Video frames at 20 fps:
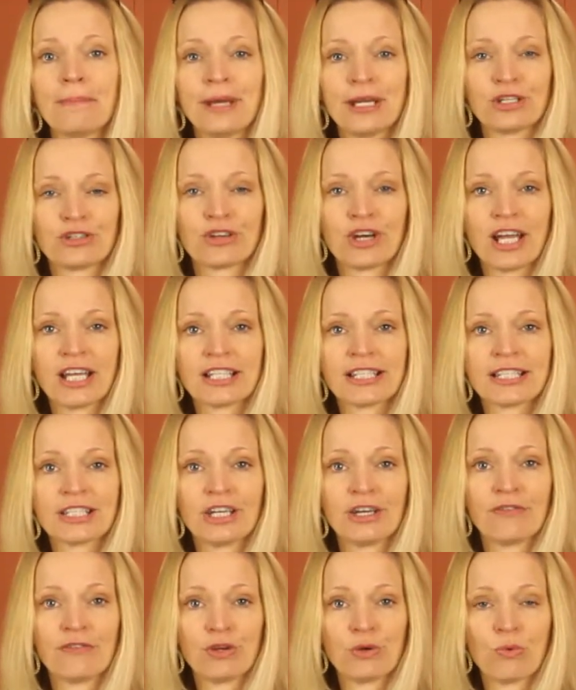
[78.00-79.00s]
Pinterest,
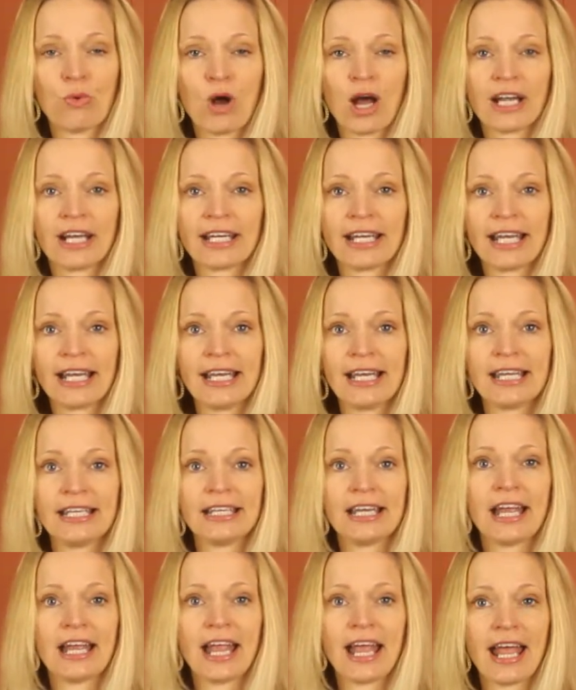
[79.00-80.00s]
if you want to get
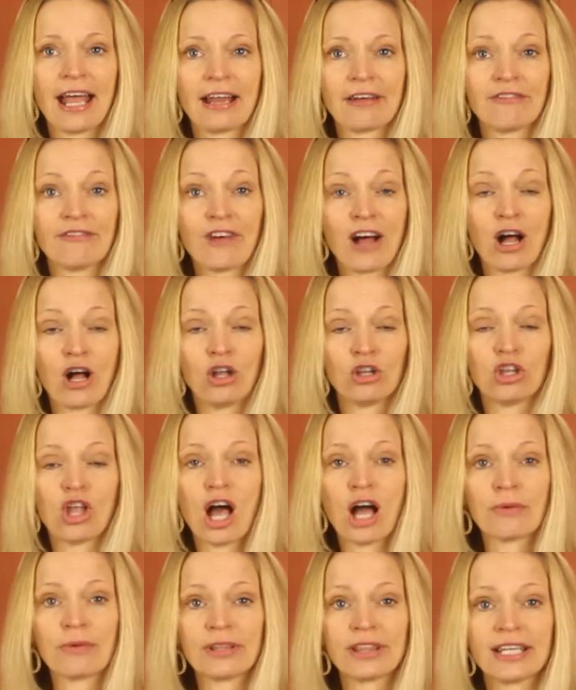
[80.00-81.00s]
in and follow
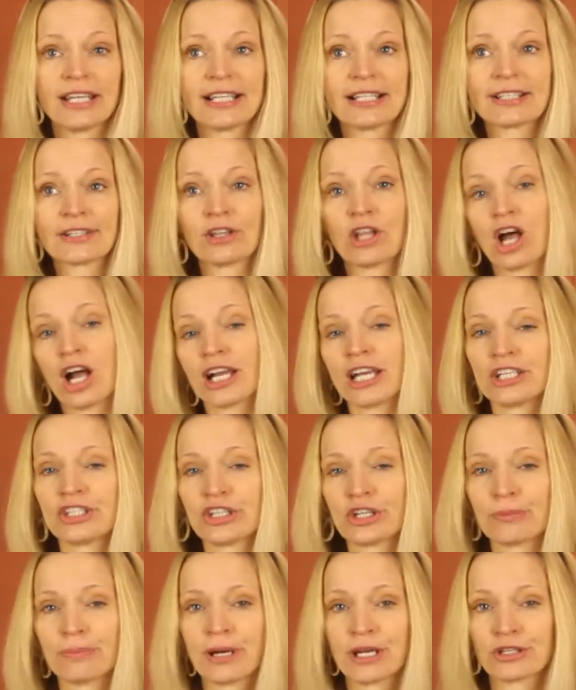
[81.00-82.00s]
along with this, log
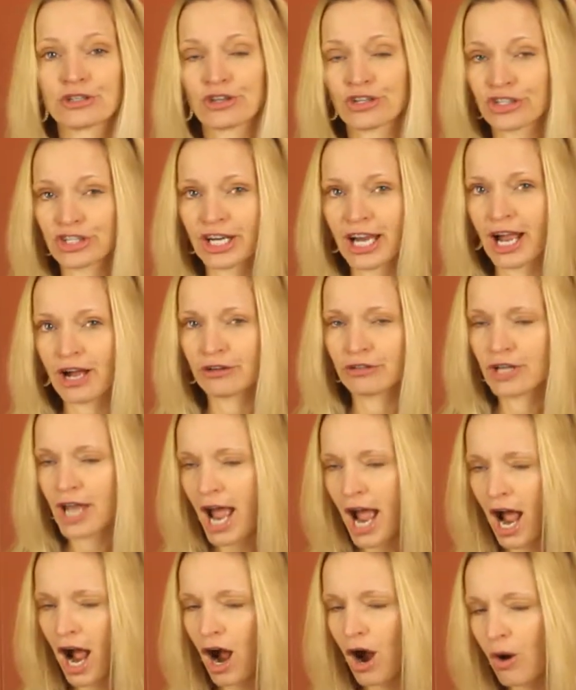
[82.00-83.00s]
into your Pinterest account
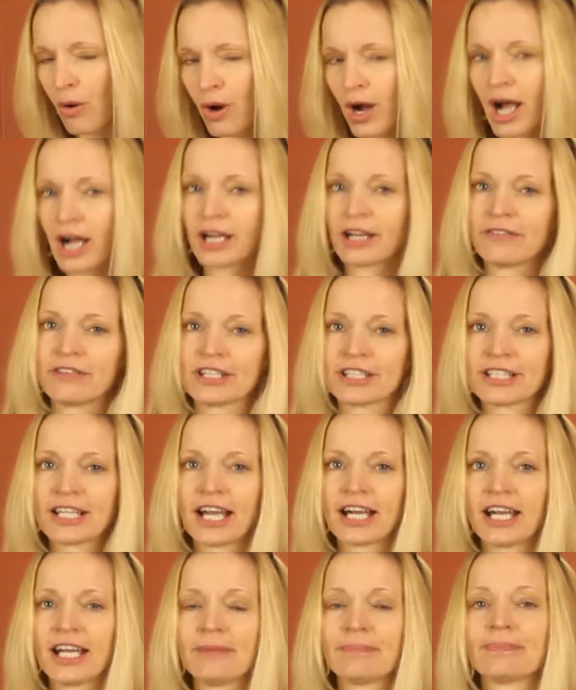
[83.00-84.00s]
now, I'll give you a
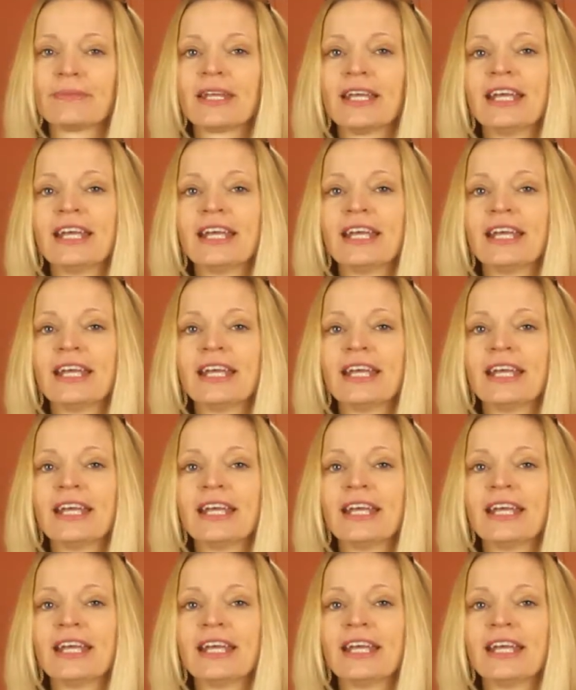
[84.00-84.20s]
second,